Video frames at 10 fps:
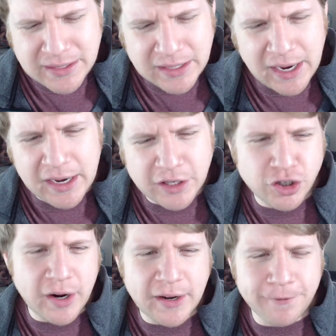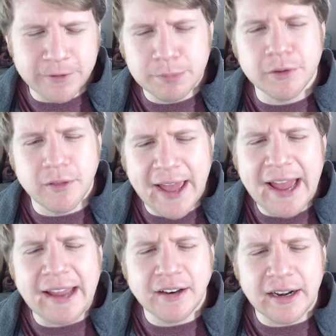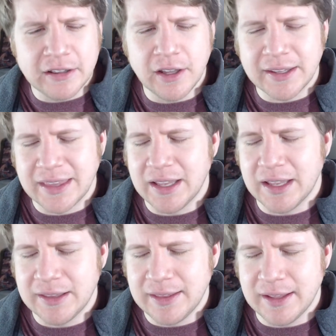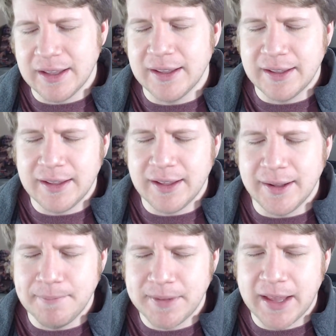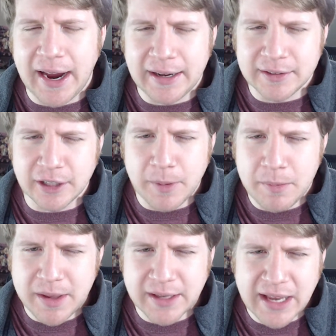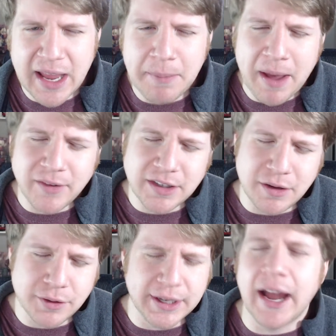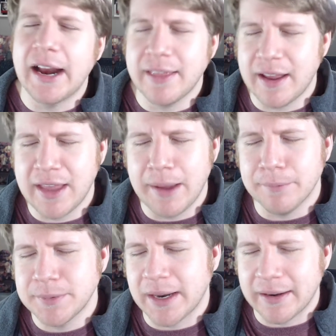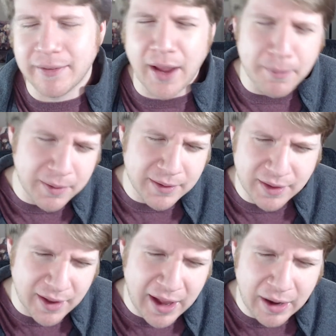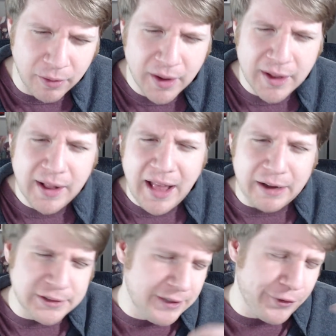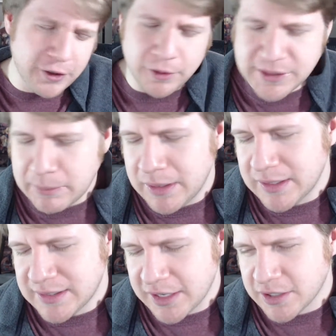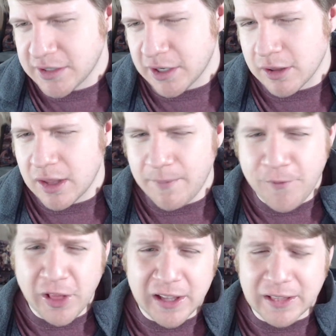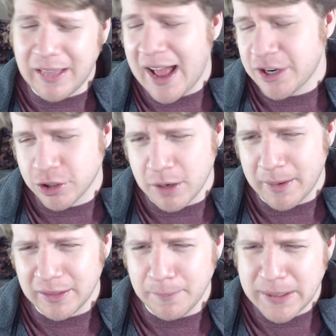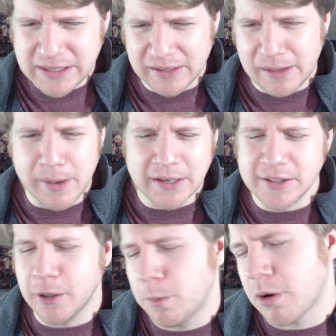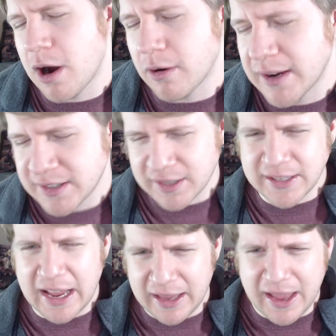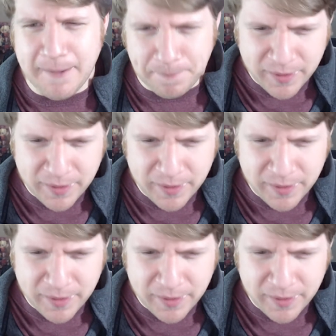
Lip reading: kind of try to flip through that and kind of look at the guide a little bit, because I am having to use a guide in that game from time to time because of how difficult some of the sections are. If you look at the last stream, I basically made zero progress because that game,